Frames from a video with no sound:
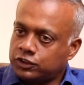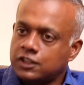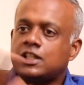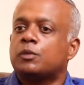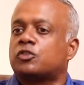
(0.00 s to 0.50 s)
For
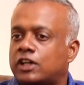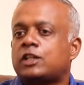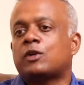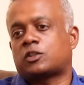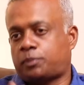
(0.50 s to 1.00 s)
this he was
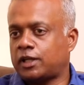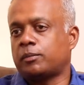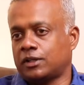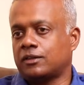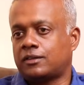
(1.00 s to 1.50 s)
ready to
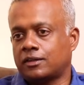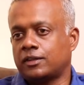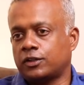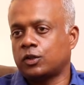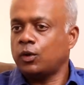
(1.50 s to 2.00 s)
experiment,
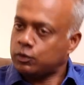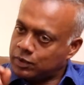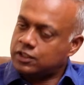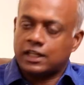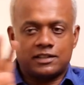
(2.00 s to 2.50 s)
you know,
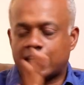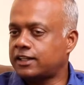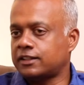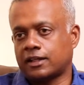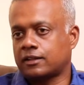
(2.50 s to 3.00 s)
and we did
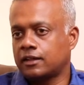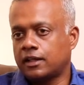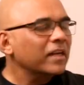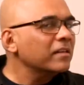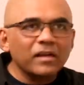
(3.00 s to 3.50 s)
exactly that.
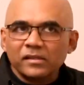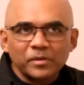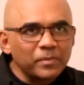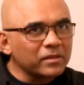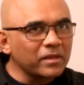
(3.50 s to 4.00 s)
And a
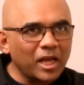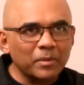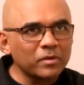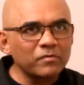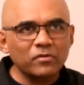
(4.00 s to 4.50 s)
similar thing
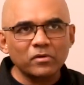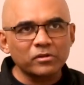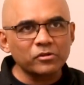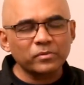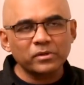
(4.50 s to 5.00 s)
happened
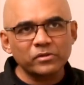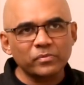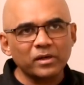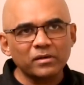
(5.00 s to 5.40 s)
for this one as